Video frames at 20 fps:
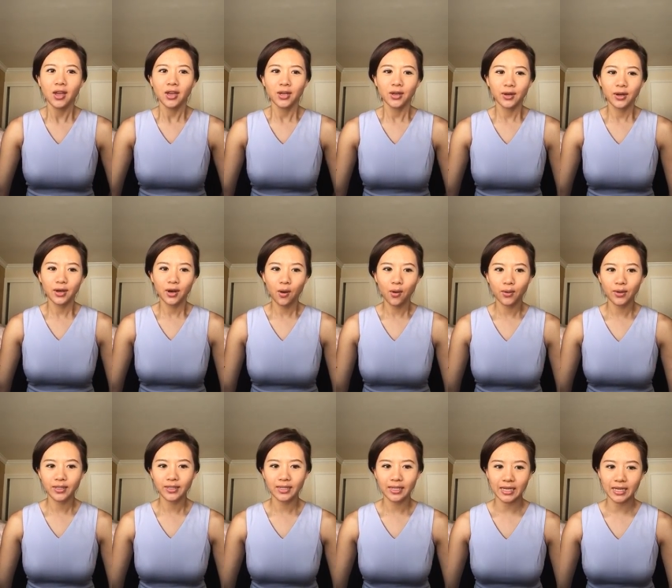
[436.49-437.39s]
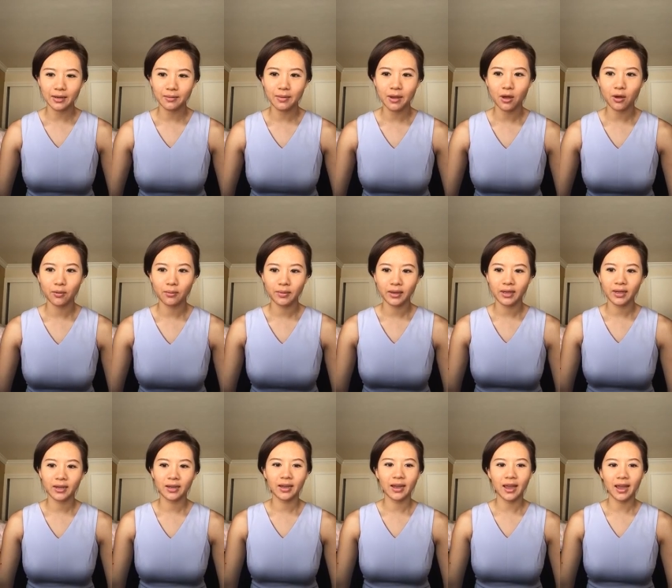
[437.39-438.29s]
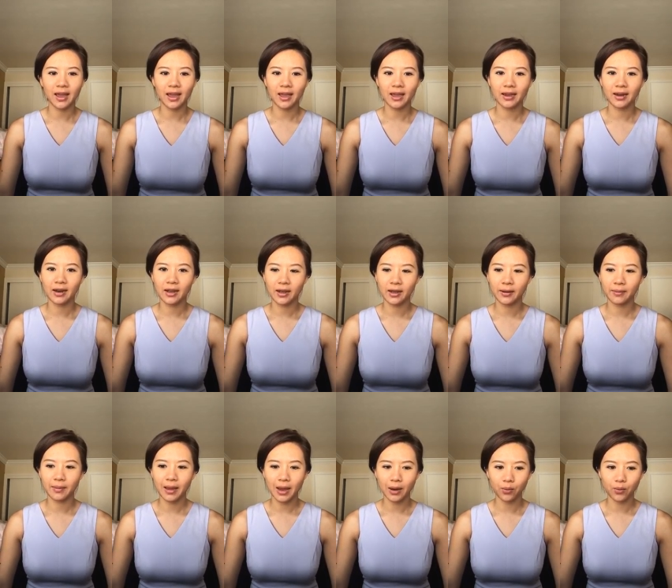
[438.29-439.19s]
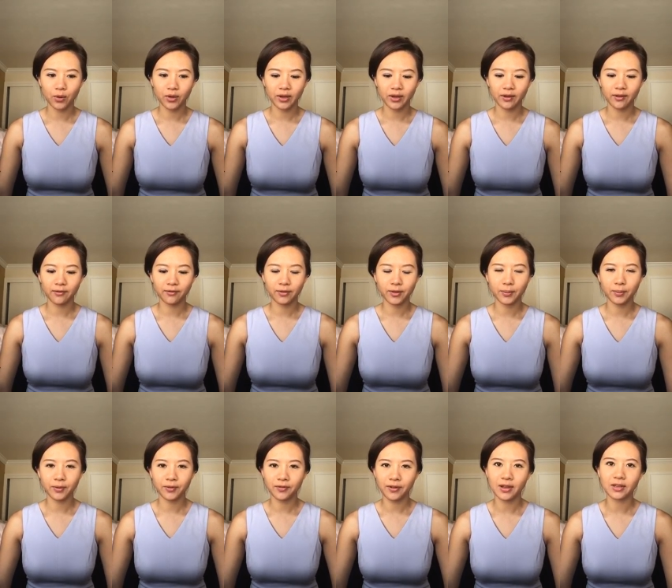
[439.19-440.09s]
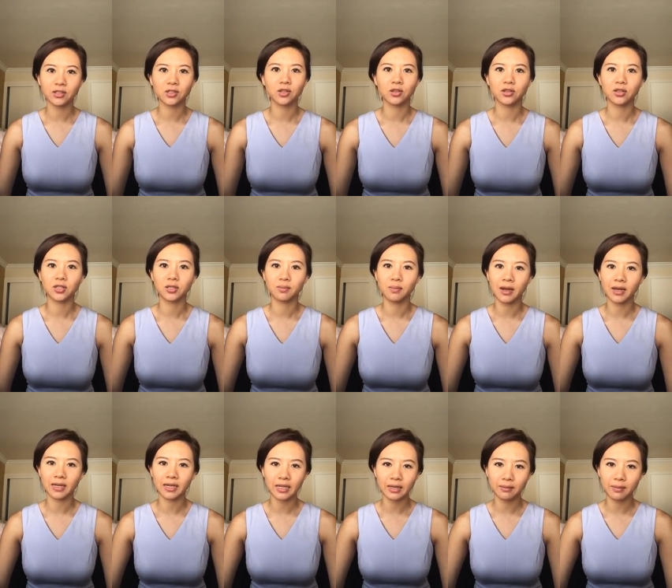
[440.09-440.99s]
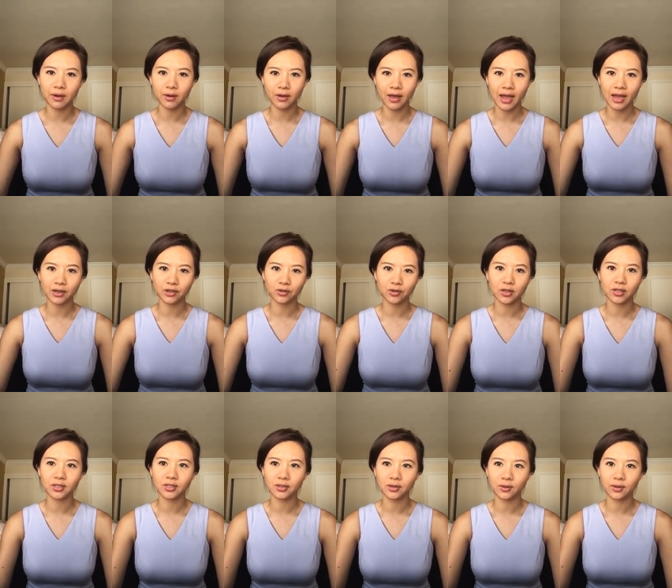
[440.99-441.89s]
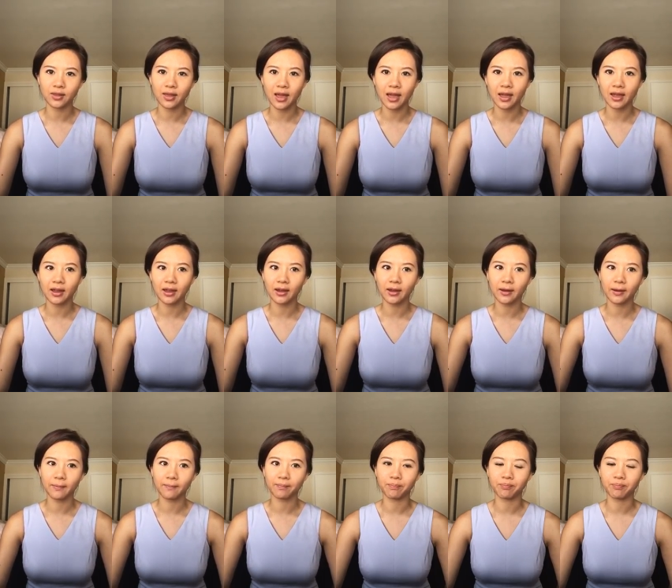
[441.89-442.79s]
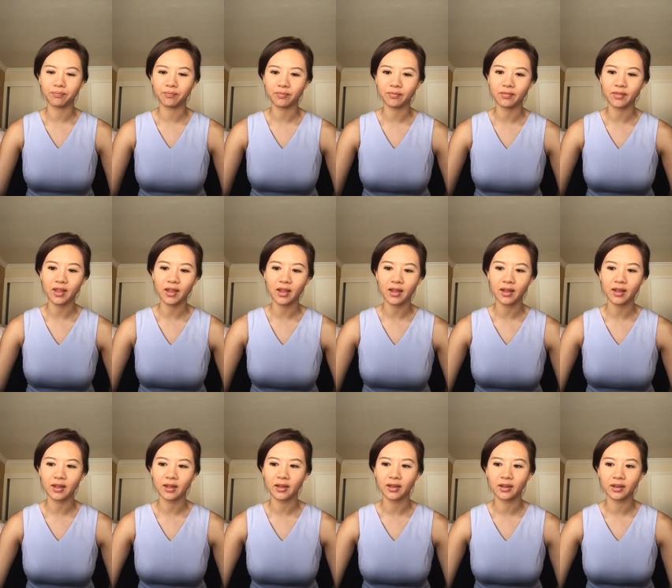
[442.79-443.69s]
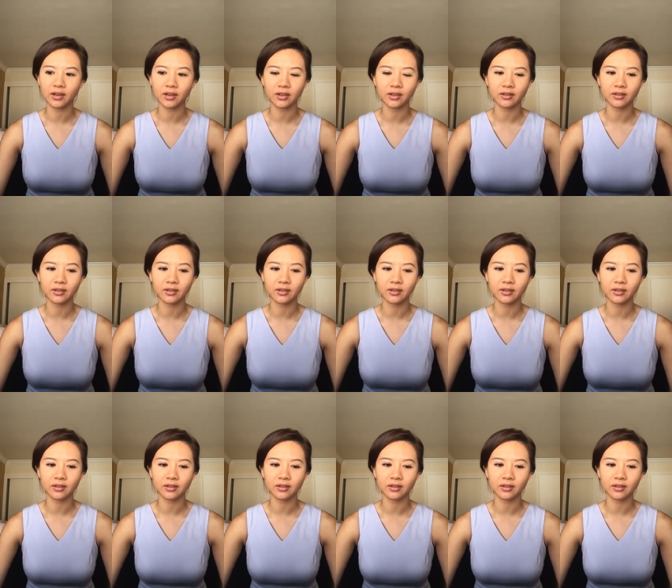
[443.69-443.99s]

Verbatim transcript: you can always email me and um, I will give the professors my email address so that um, uh,